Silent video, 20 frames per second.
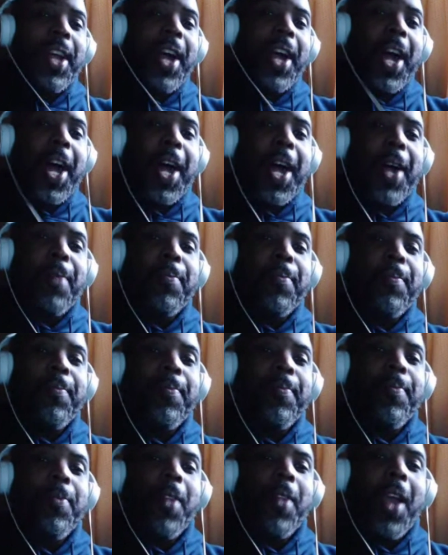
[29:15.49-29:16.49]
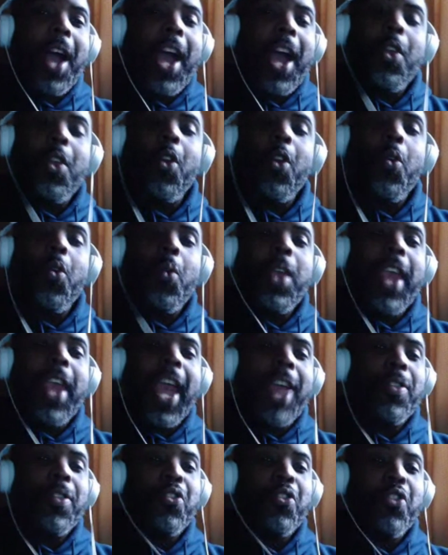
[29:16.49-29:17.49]
I know we
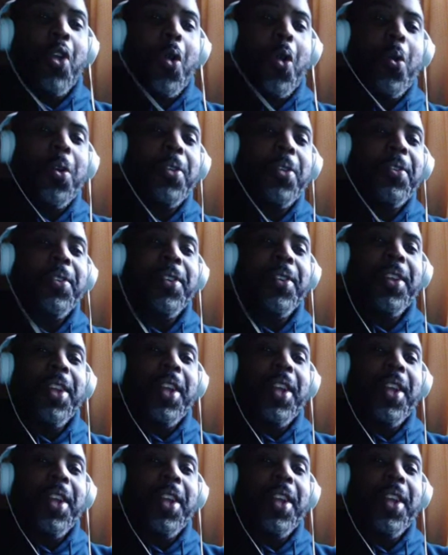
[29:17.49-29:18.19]
had the joke